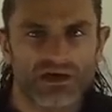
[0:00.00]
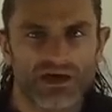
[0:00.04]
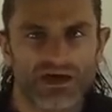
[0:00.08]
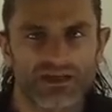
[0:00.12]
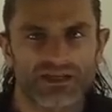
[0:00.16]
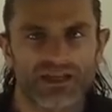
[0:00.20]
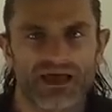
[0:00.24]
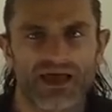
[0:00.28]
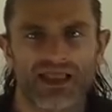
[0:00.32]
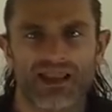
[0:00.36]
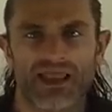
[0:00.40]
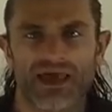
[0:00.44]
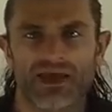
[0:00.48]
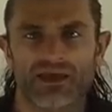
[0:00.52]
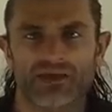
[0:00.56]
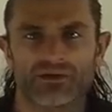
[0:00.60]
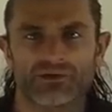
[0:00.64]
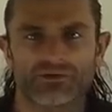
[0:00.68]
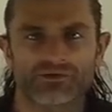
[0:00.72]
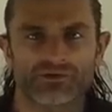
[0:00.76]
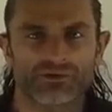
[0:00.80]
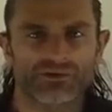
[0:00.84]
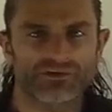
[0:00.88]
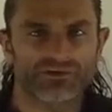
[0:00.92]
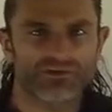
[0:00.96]
and allow
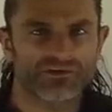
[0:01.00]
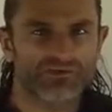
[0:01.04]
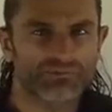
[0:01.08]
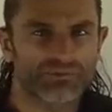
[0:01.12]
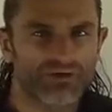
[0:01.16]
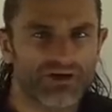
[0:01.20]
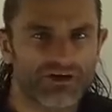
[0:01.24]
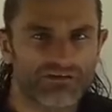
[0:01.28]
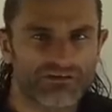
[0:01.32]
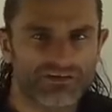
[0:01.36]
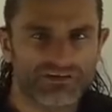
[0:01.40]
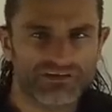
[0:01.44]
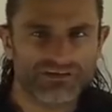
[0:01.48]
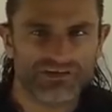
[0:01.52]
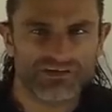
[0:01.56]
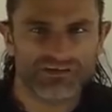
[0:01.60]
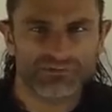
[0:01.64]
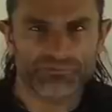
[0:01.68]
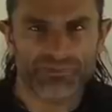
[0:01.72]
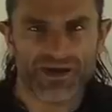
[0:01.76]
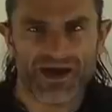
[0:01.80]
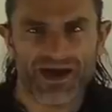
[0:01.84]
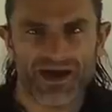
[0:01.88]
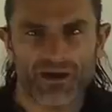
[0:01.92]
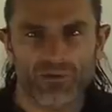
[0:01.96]
you to experience
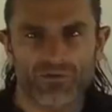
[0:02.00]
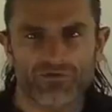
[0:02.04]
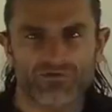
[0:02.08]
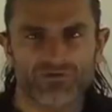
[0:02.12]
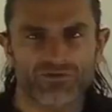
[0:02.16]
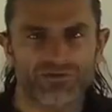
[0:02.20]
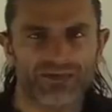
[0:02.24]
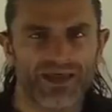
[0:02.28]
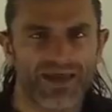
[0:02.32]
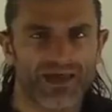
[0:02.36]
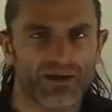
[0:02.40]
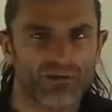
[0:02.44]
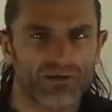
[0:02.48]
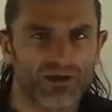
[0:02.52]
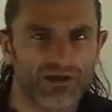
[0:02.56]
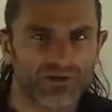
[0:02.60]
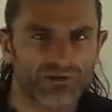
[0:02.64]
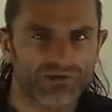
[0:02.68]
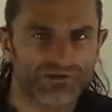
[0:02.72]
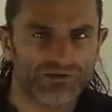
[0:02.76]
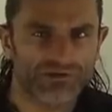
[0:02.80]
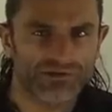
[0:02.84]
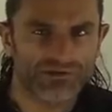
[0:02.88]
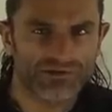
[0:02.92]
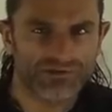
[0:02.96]
this powerful
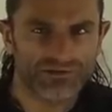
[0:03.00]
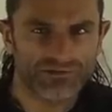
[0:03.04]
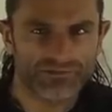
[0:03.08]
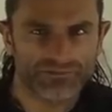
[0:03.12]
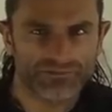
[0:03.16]
download.